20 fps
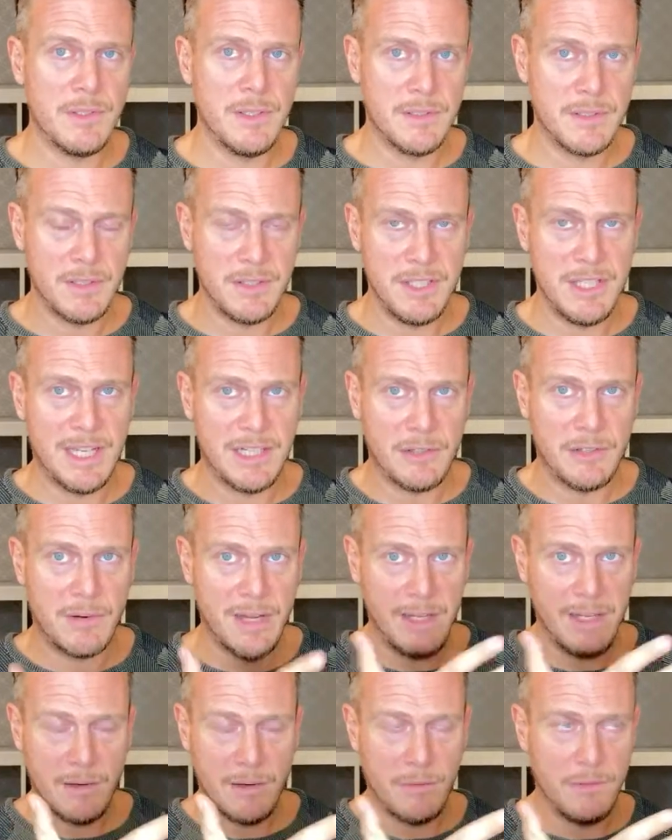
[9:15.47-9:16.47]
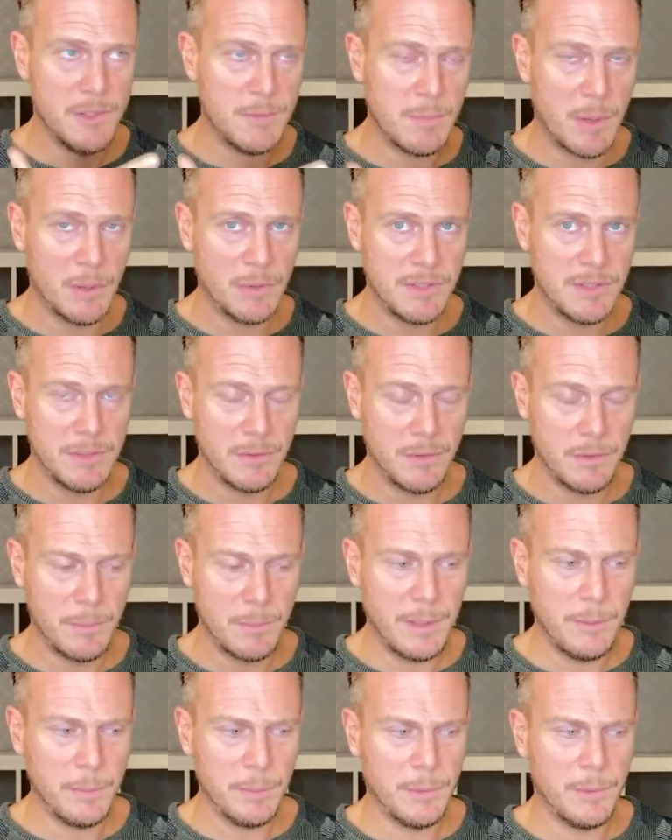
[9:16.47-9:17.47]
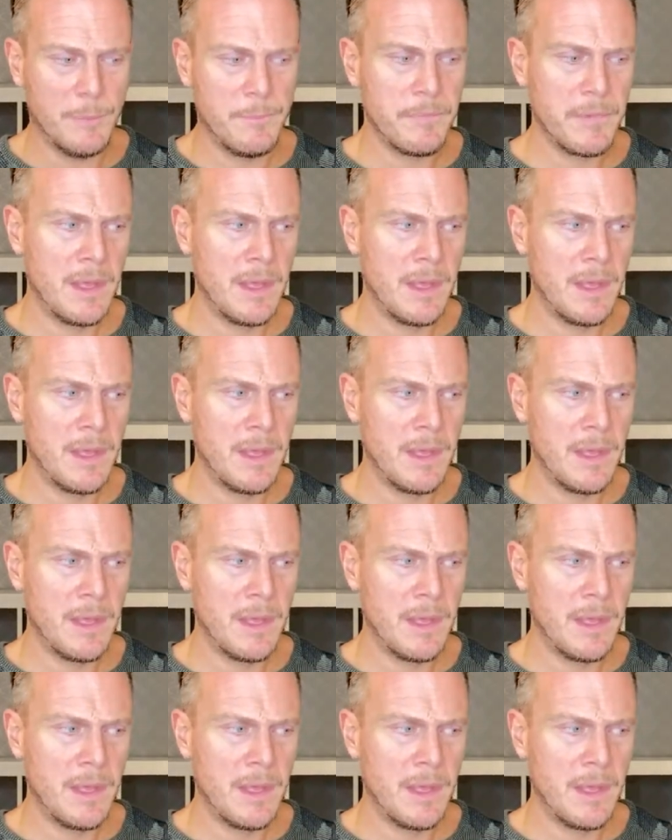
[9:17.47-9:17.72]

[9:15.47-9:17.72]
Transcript: is to generate a response in other people.